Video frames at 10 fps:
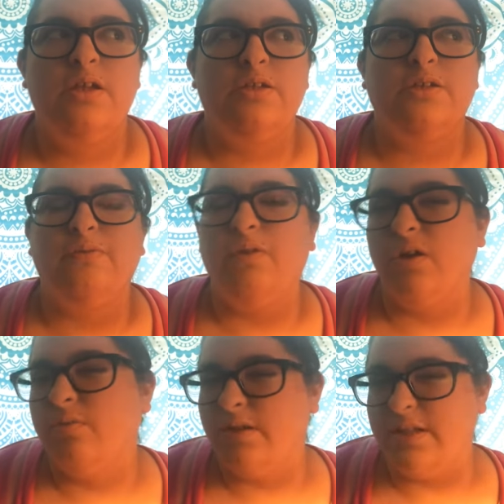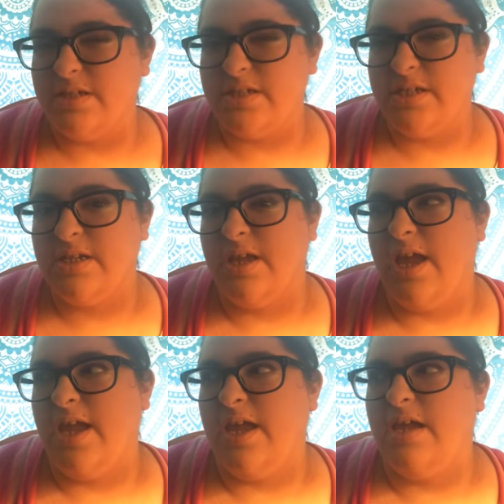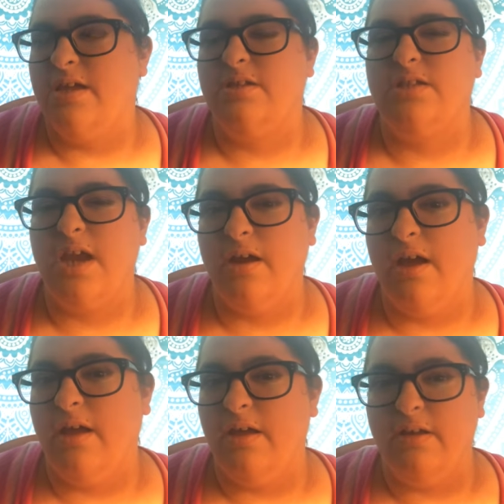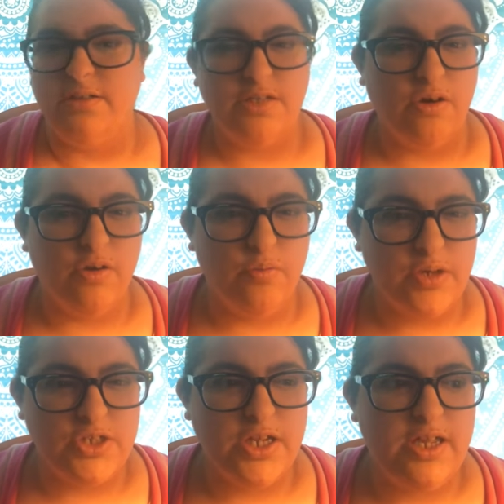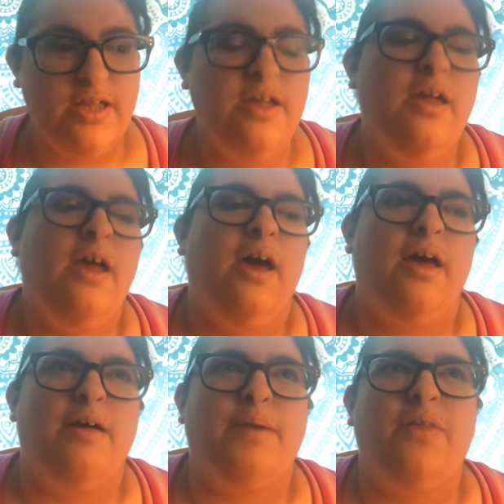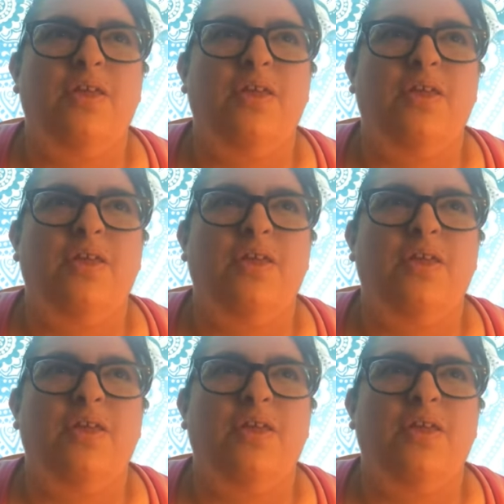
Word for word: Sephora releasing a uh, starter witch kit. Um, I